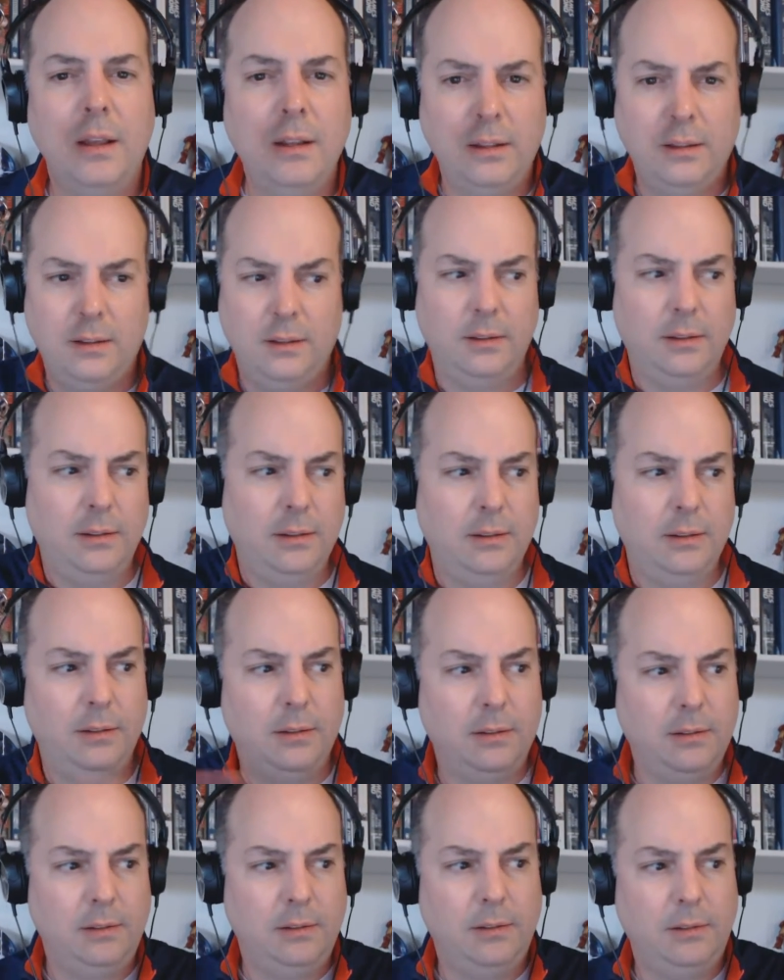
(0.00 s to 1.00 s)

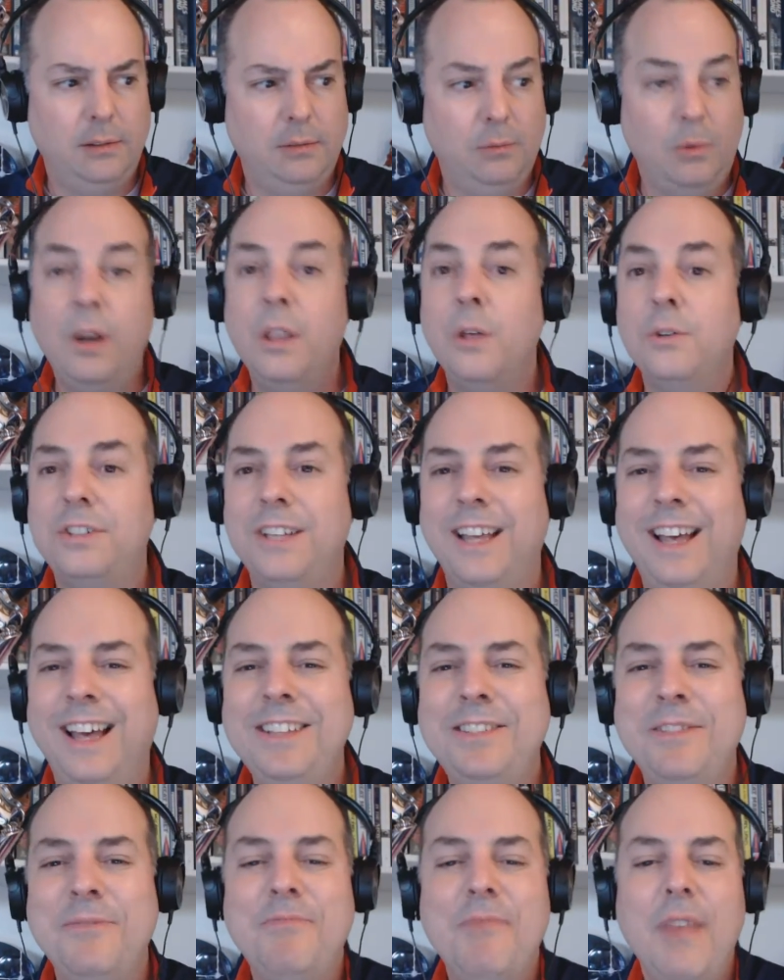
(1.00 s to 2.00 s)
One of those
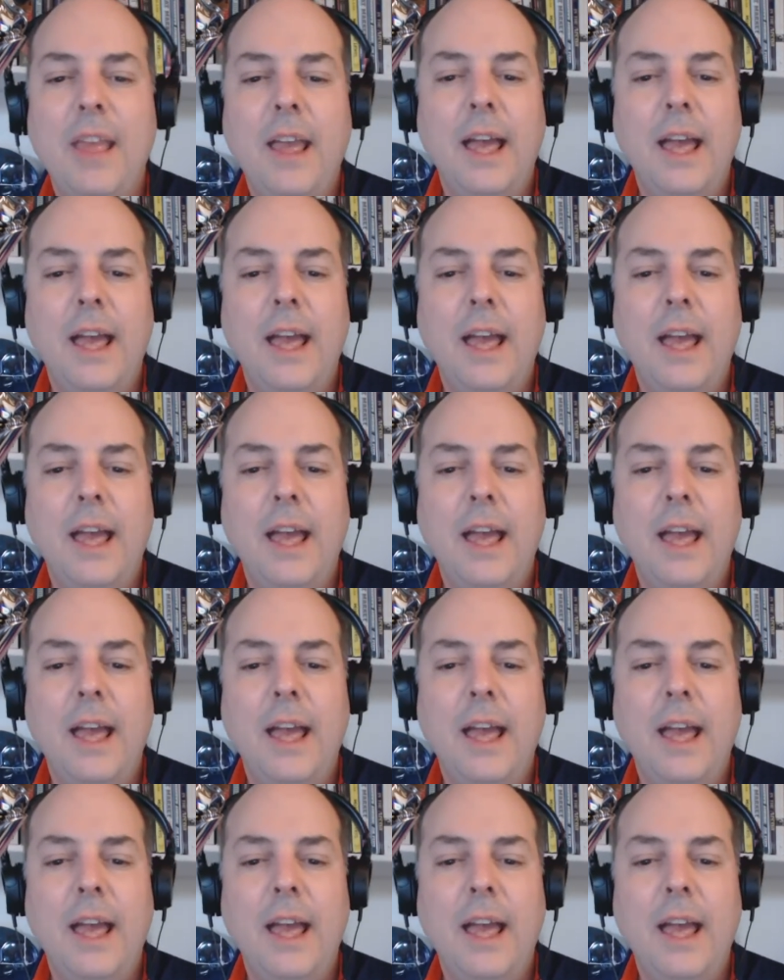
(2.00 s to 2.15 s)
sides.